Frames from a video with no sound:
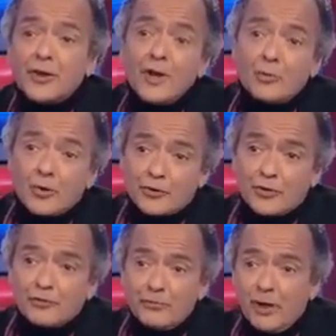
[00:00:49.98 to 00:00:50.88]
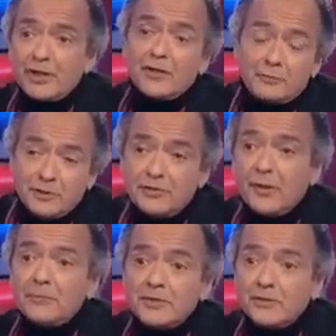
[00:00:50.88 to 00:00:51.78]
worth of money has been
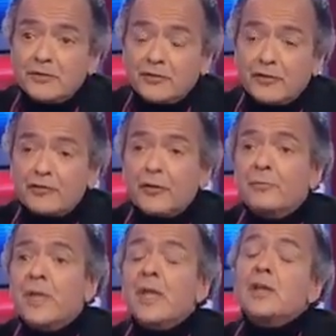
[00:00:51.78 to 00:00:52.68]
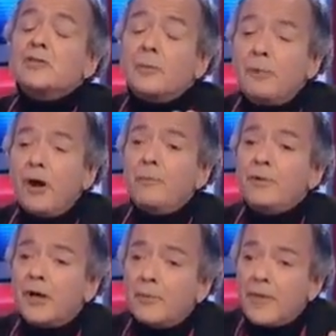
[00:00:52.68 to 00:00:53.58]
dumped into the system to pump
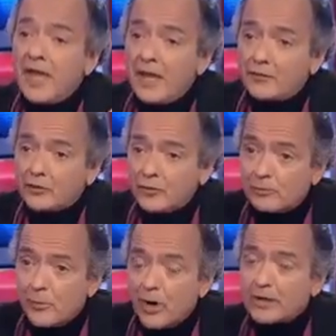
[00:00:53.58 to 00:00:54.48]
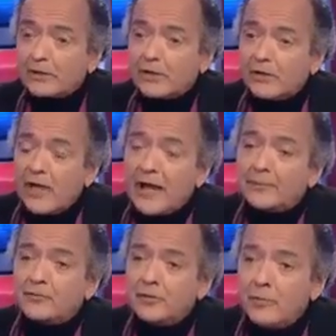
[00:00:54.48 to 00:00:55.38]
it up after the market
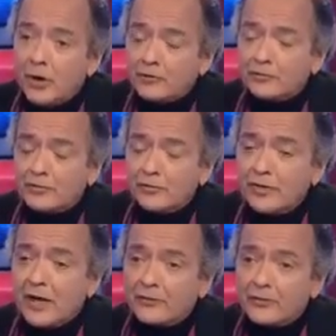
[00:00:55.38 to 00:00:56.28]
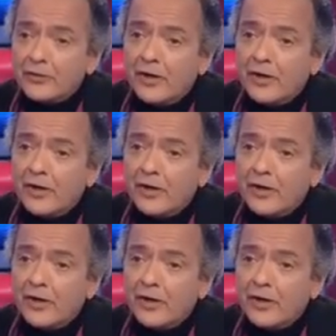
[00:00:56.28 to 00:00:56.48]
collapsed in March of 2009.